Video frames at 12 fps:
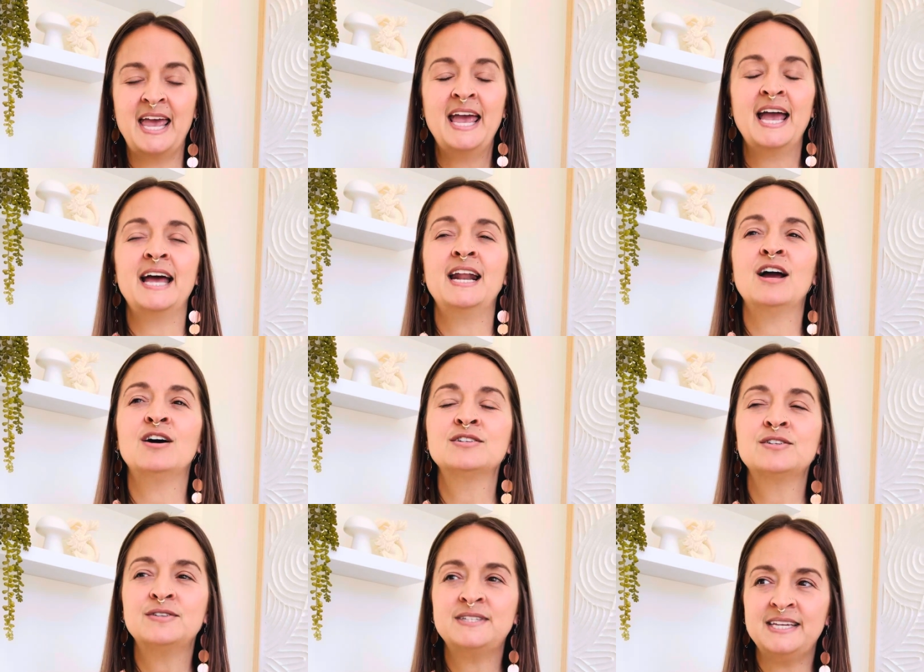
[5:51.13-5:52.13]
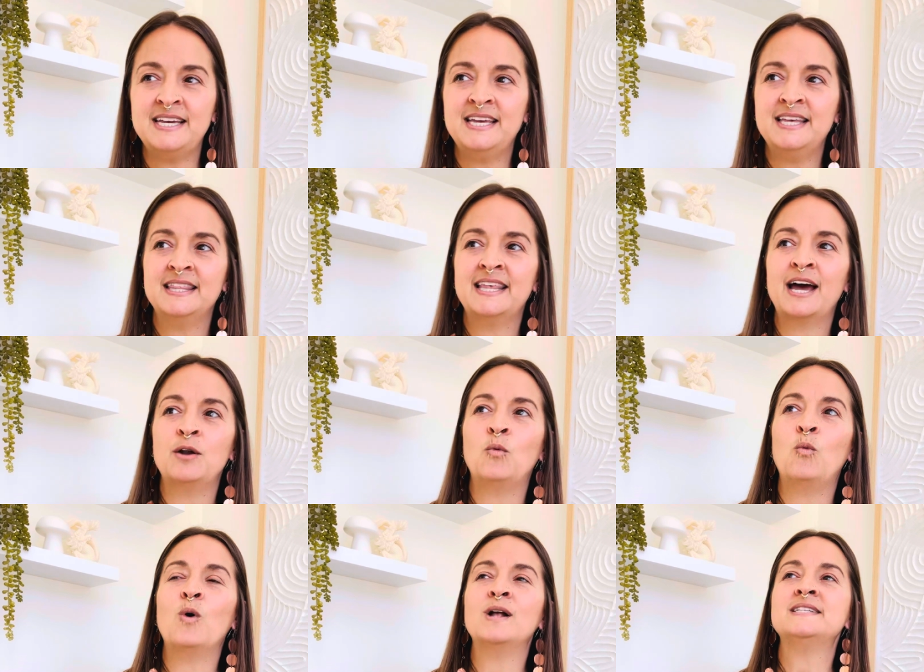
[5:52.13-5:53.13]
And I also see that
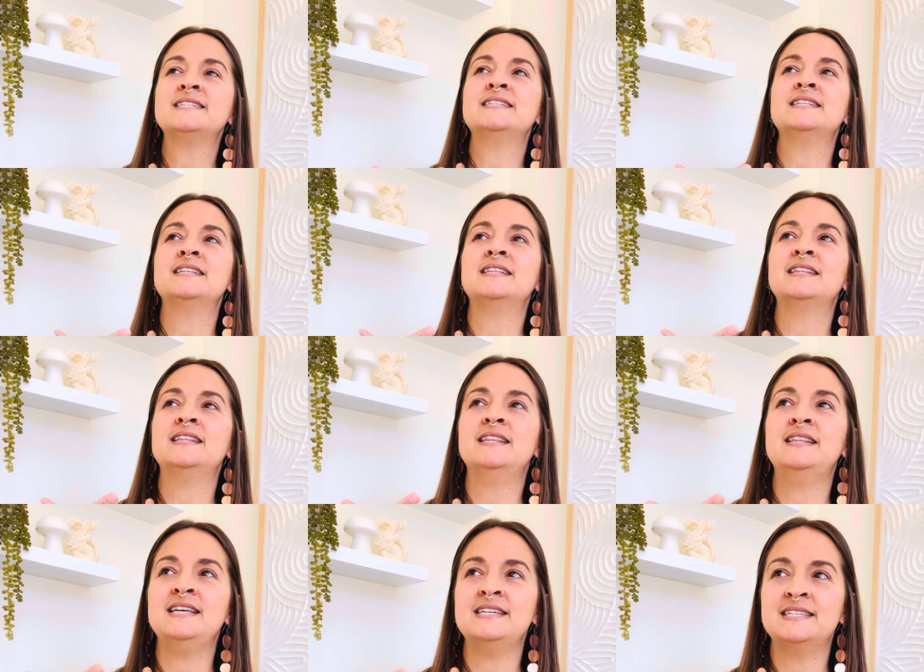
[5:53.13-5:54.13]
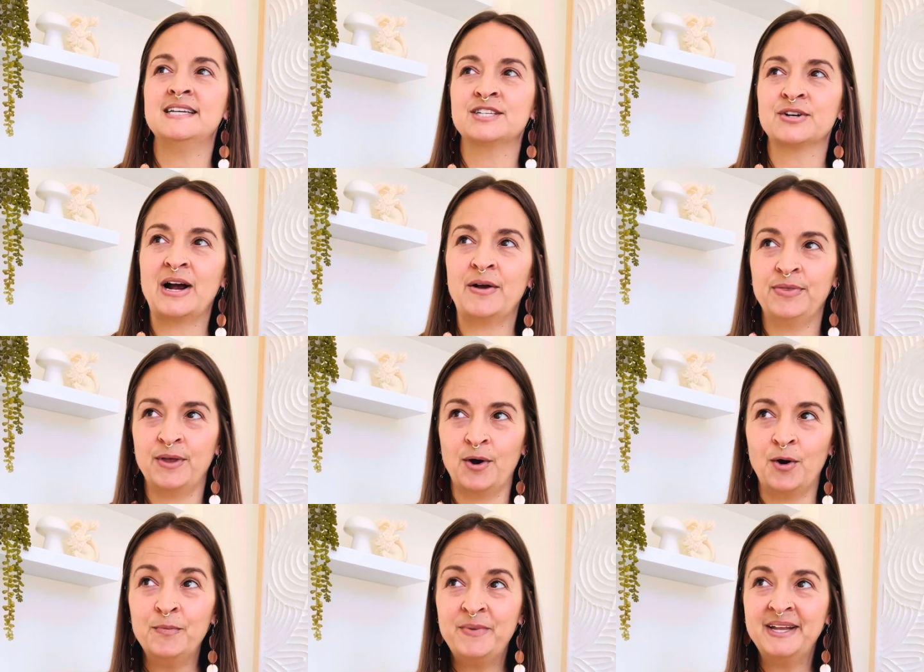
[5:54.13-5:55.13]
once these things are out in the
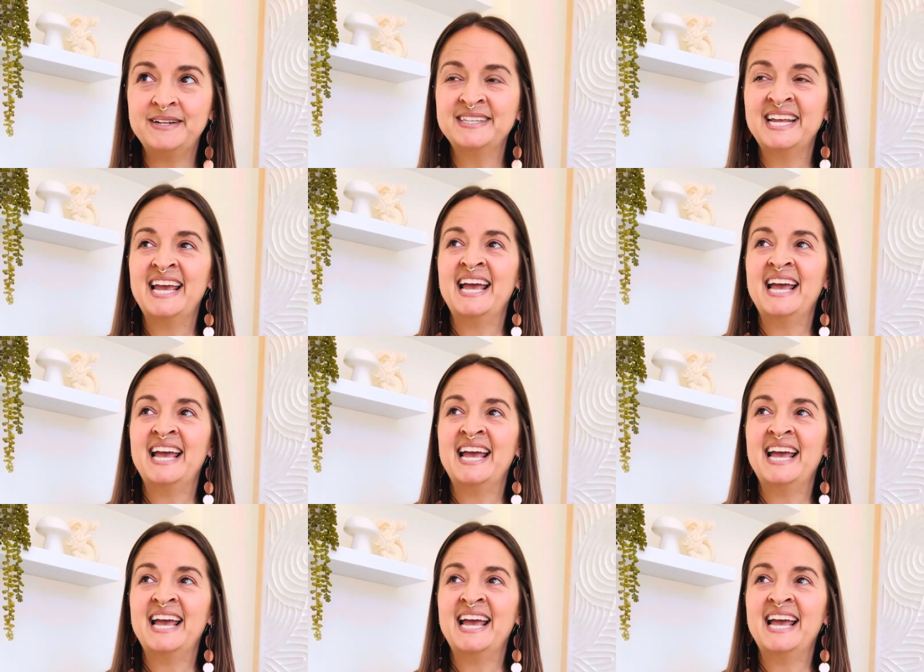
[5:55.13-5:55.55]
open,